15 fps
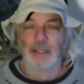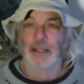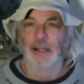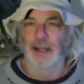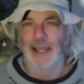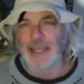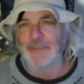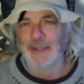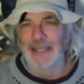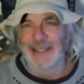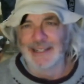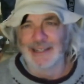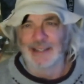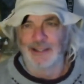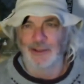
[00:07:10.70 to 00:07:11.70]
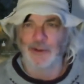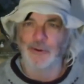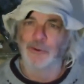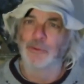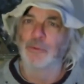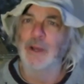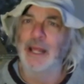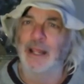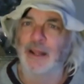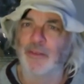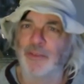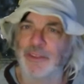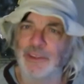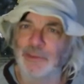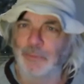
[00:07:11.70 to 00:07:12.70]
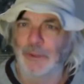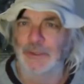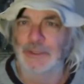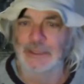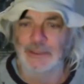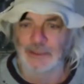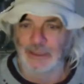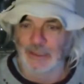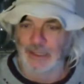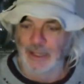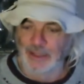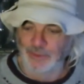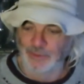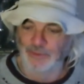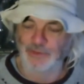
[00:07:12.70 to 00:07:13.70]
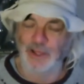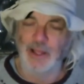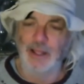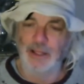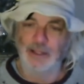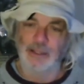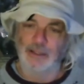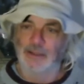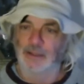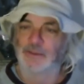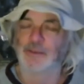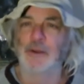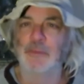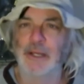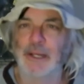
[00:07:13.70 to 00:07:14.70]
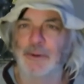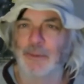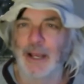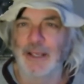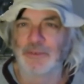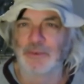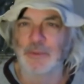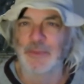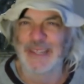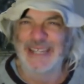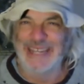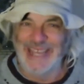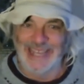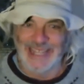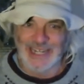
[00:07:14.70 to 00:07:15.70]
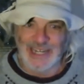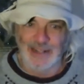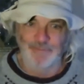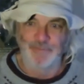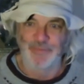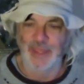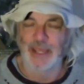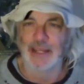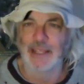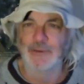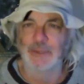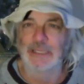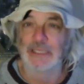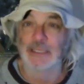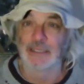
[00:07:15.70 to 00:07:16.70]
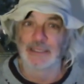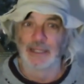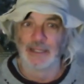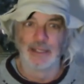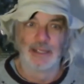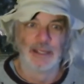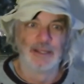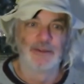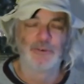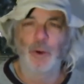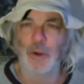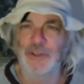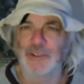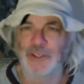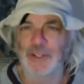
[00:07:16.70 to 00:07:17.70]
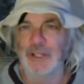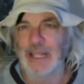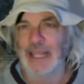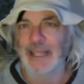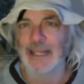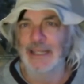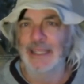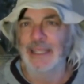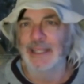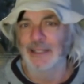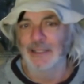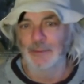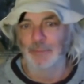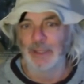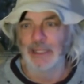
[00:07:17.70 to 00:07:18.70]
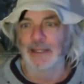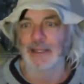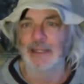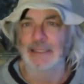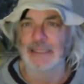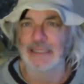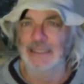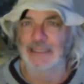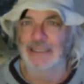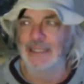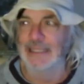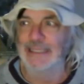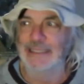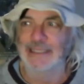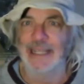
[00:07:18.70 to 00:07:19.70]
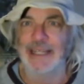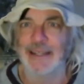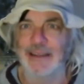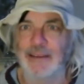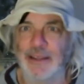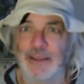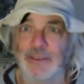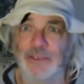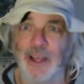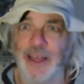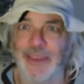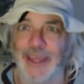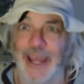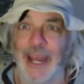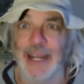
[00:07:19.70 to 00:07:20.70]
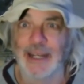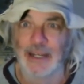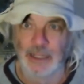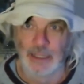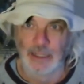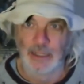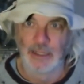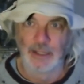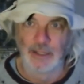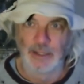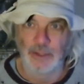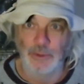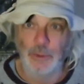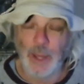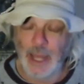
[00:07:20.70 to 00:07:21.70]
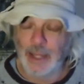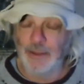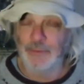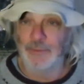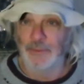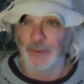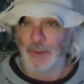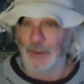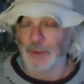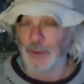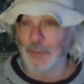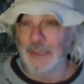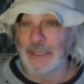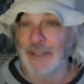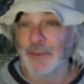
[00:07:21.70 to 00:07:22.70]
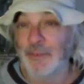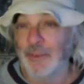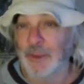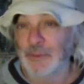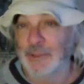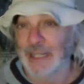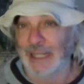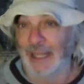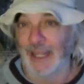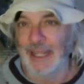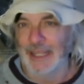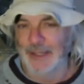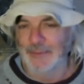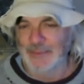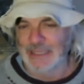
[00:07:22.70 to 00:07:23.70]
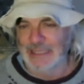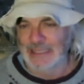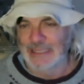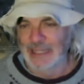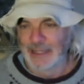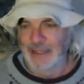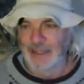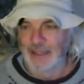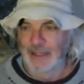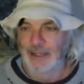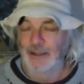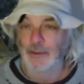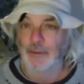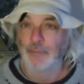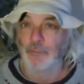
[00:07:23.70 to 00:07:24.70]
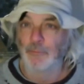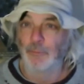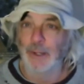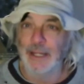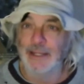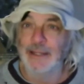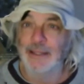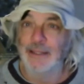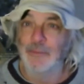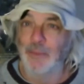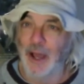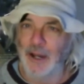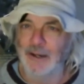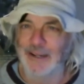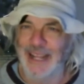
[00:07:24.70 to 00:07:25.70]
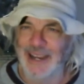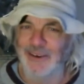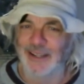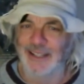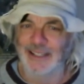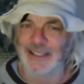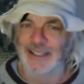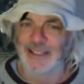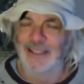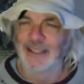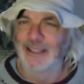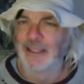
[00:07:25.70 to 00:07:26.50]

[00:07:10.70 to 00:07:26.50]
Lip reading: claiming, oh, well, this person saw somebody rise from the dead, and he was tortured and killed because he said he saw that. You have a whole bunch of those claims written in the modern era.